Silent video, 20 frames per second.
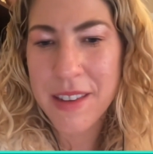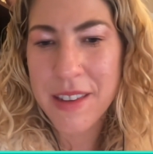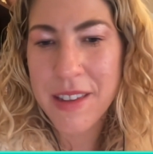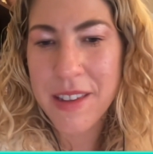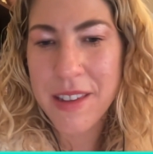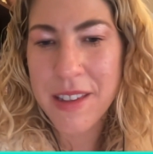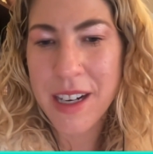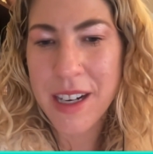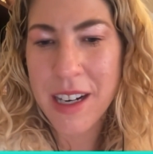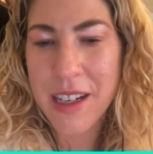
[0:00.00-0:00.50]

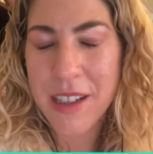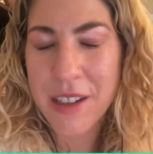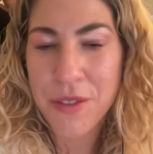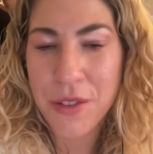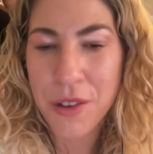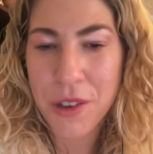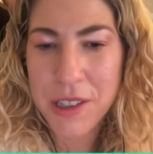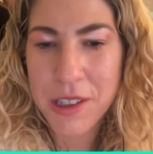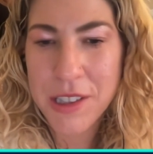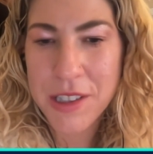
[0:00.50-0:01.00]
gotten
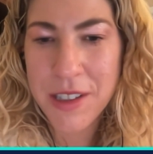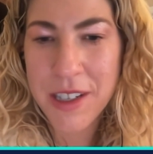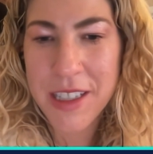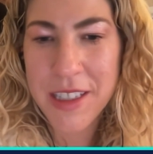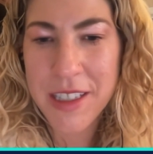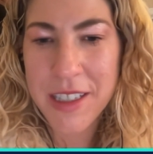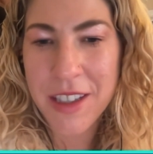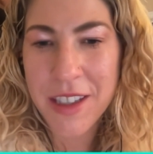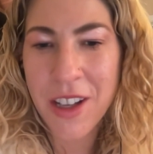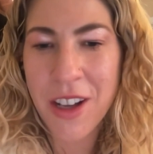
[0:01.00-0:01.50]
divorced or
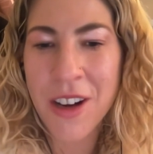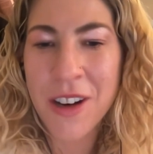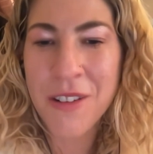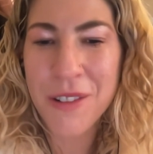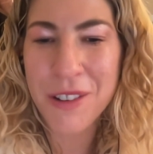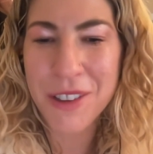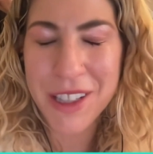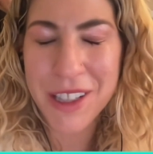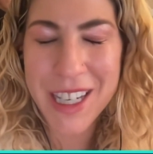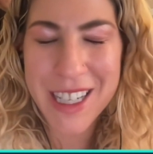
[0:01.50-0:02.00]
ended
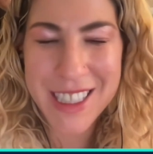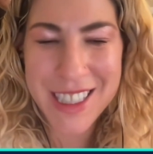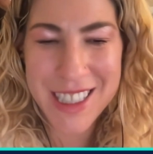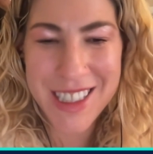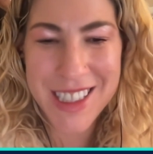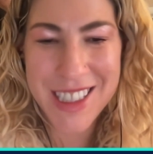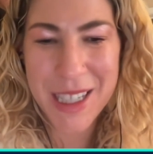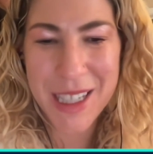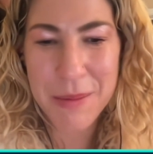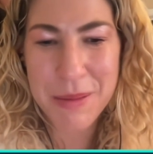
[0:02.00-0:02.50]

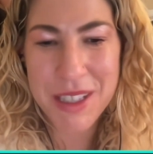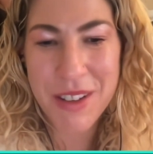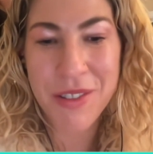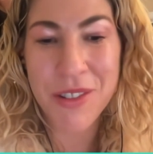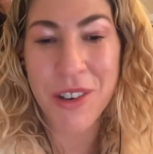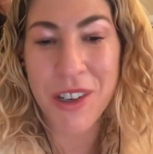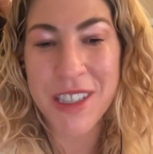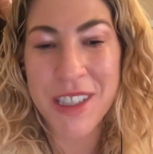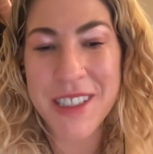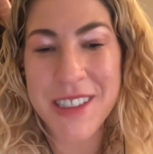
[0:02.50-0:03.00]
relationships. Of
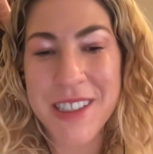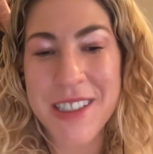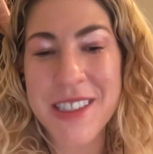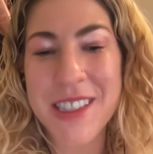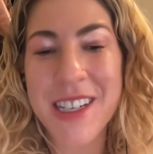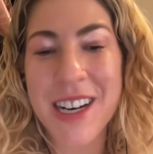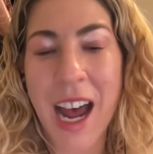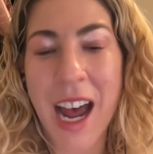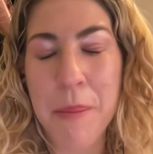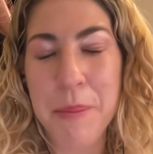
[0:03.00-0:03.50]
course, this
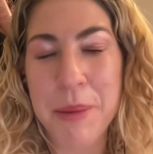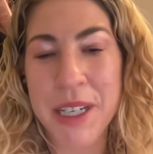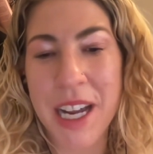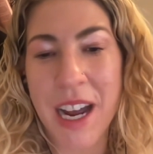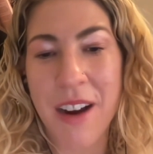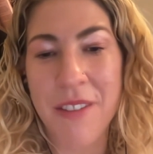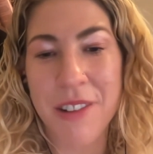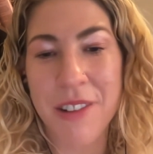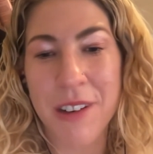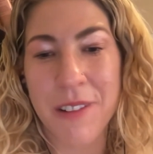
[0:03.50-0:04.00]
doesn't happen to
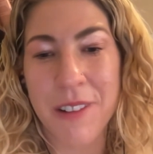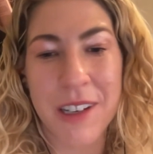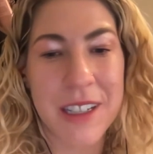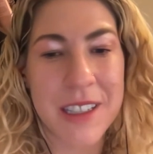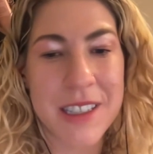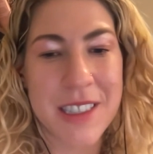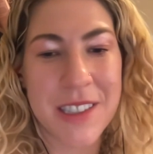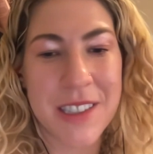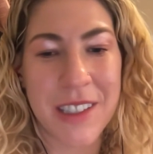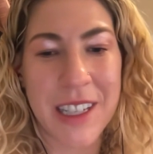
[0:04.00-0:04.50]

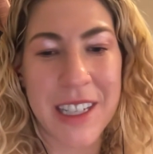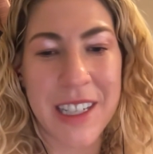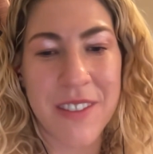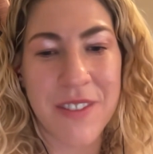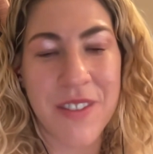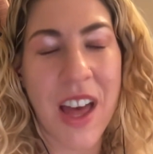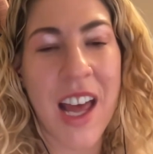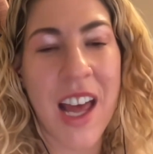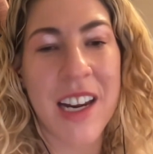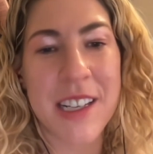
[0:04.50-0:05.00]
everyone. So like, if
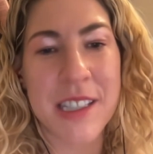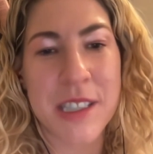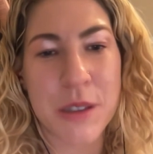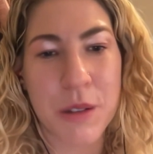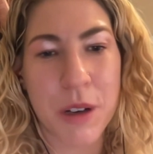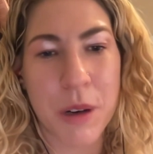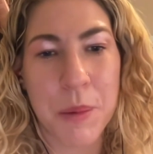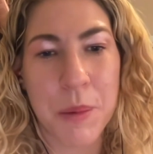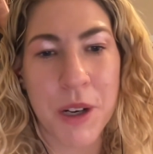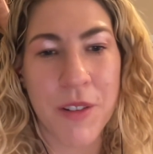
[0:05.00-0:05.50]
any
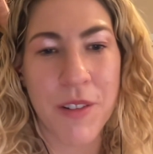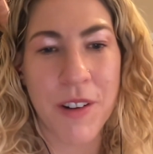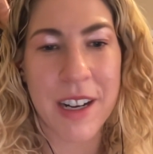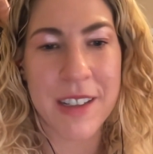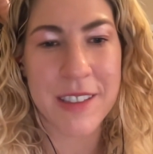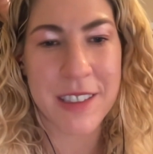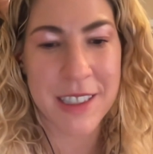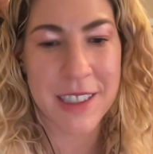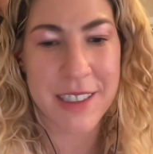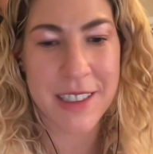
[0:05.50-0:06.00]
Scorpio
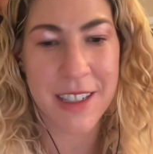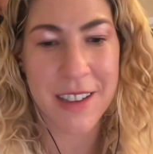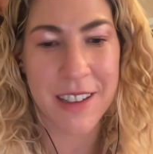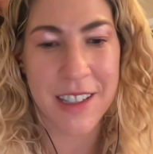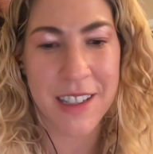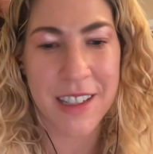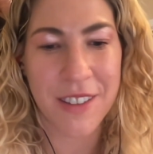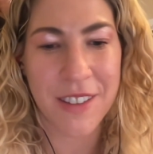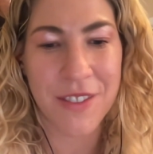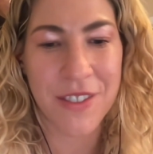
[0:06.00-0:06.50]
risings that are
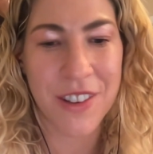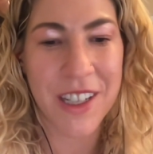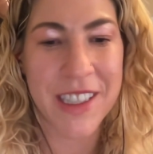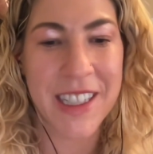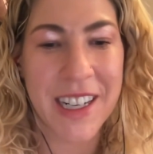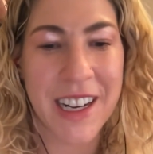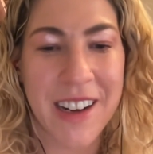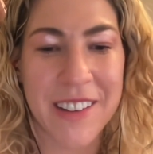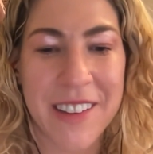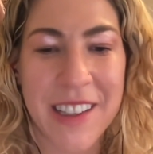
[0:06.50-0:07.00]
getting
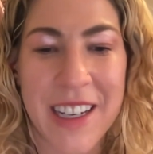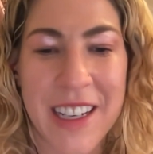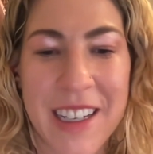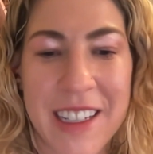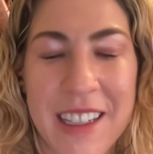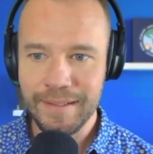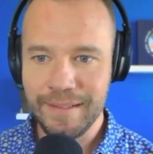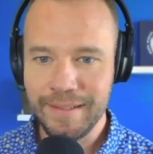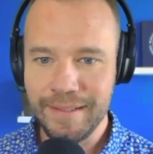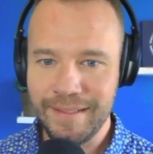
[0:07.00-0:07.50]
freaked out,
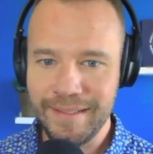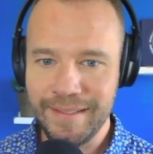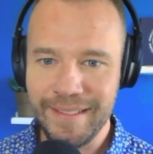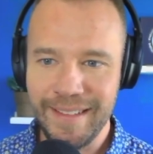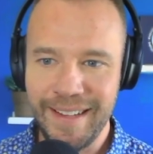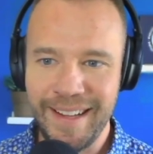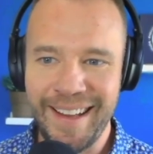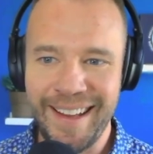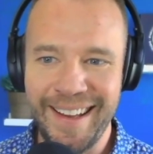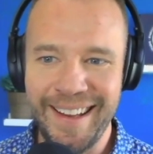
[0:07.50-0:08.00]
like,
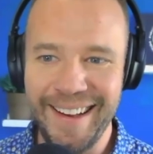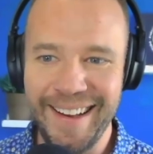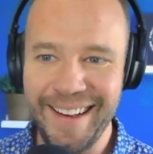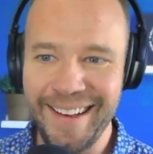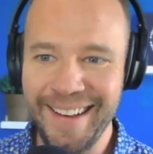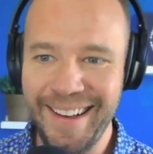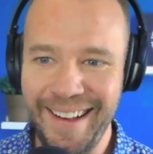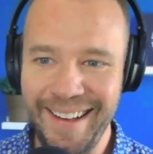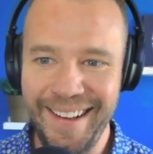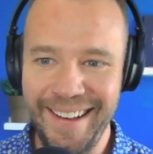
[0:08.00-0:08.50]
it could be
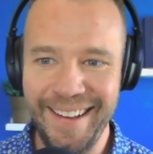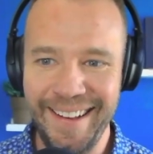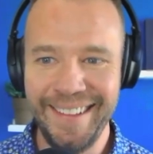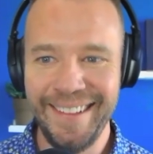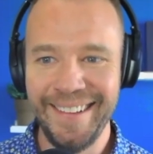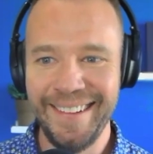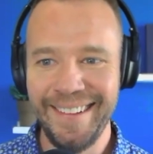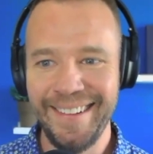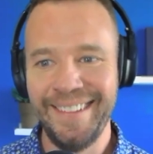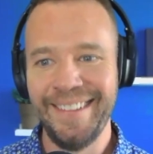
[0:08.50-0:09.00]
something
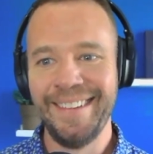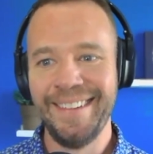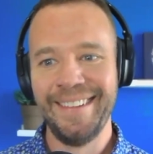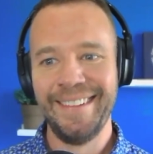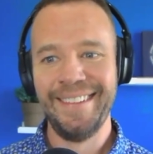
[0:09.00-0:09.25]
else